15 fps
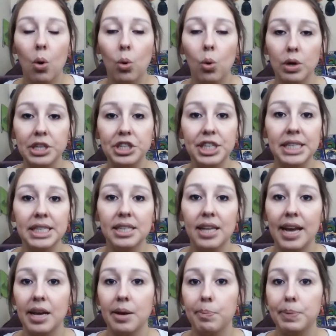origins,
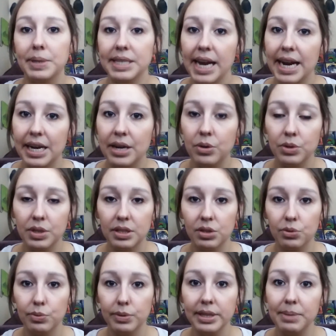like potatoes
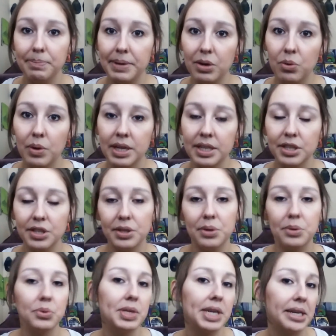is a really big one,
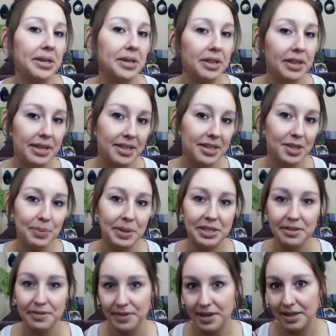so technically
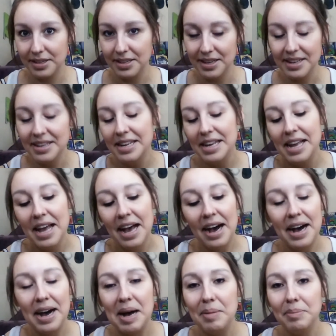expensive vodka,
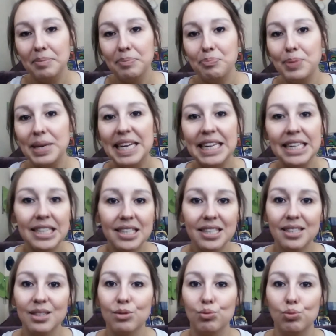
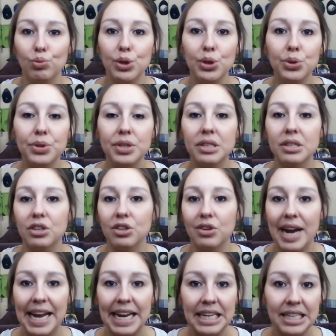beets, roots,
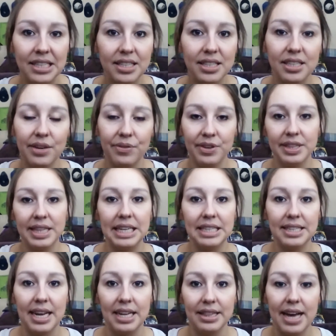grains, different
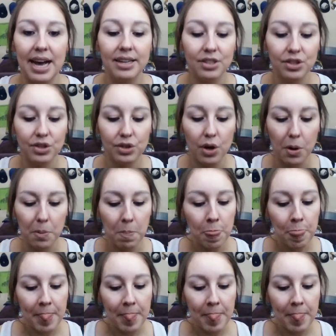things like that. So